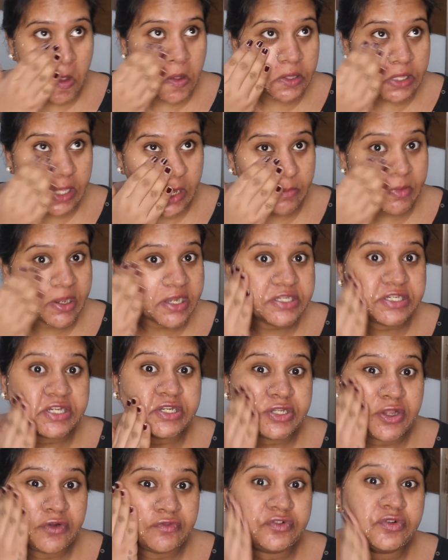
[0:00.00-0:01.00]
They
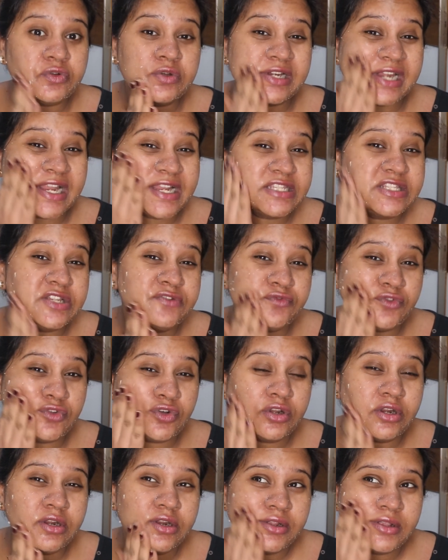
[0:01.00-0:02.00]
mentioned you have to cleanse it
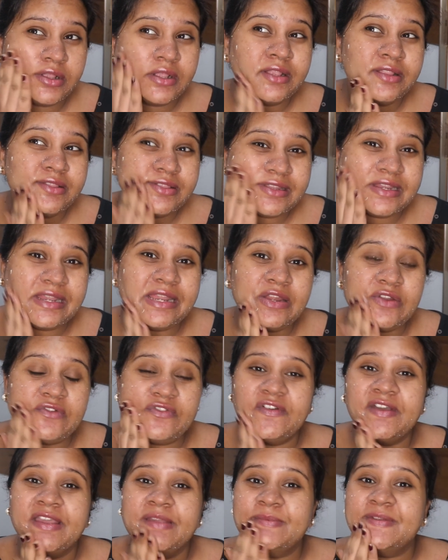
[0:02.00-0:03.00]
for 3 to
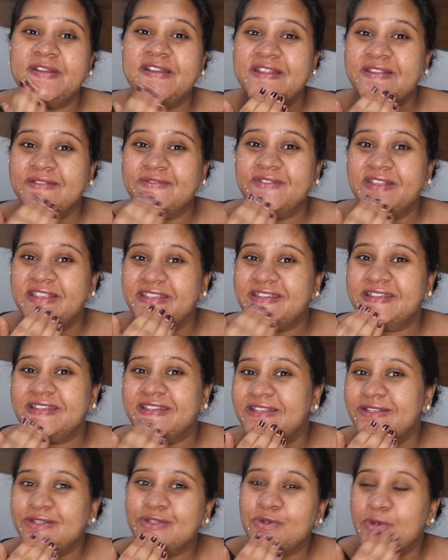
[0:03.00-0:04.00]
5 minutes, which
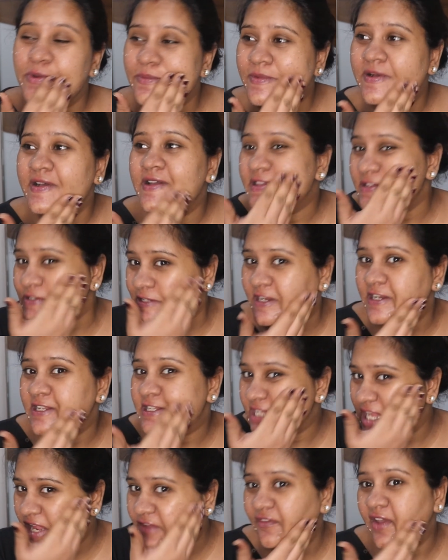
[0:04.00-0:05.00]
is too much.
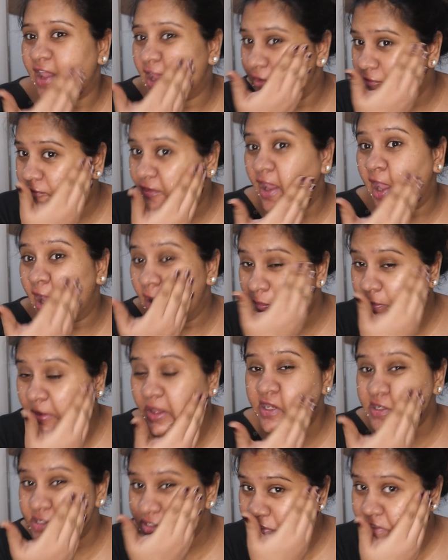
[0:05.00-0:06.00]
Let's see if I have
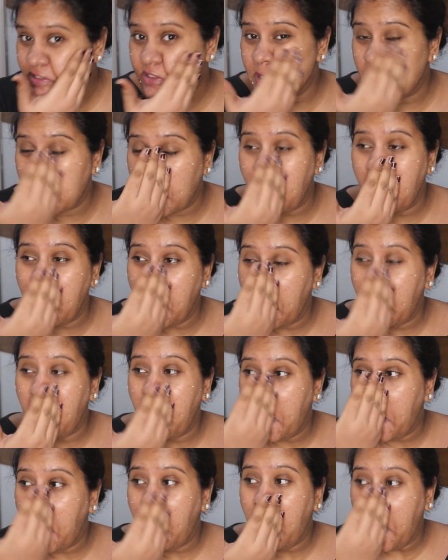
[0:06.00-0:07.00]
patience.
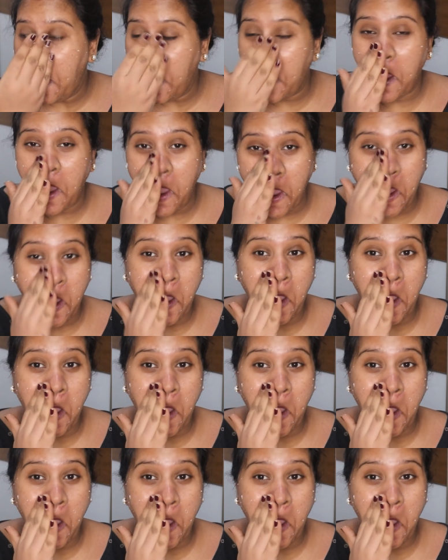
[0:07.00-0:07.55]
Yeah.